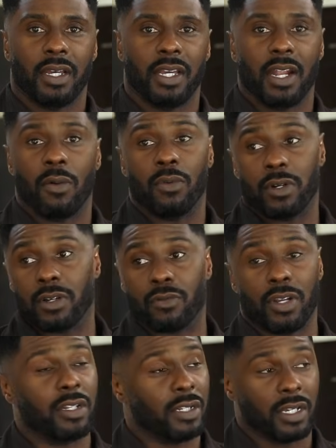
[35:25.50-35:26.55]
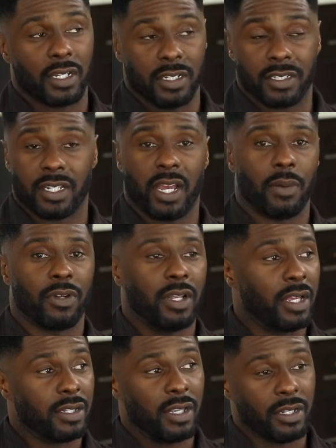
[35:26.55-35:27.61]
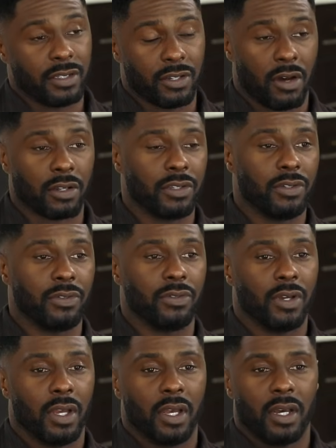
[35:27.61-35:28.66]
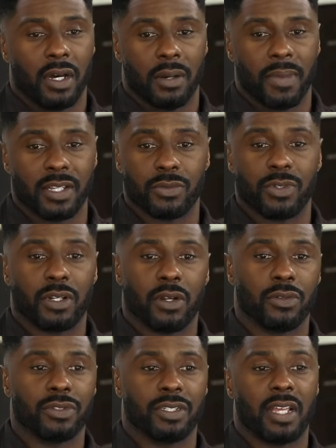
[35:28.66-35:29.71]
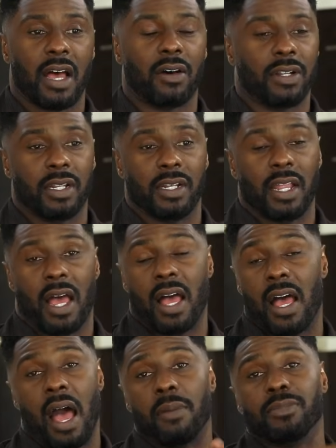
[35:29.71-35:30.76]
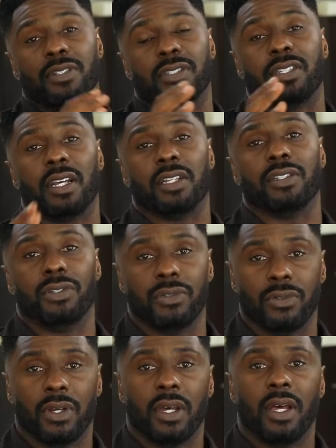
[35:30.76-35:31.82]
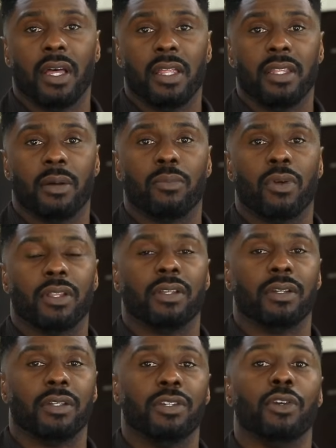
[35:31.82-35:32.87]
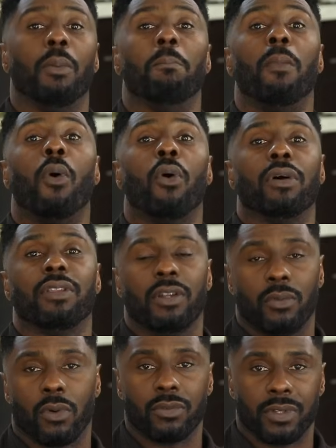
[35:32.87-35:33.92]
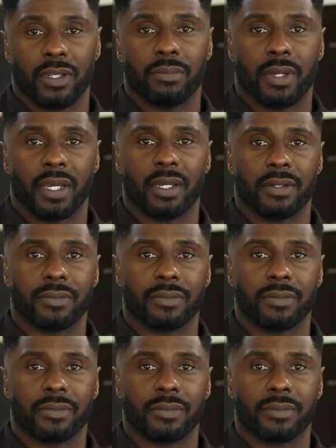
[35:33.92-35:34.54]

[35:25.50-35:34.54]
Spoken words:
And I want Kareem to look in his camera and talk to you as we close this out. And I'm just telling you that, brother, you're more than worth it, man.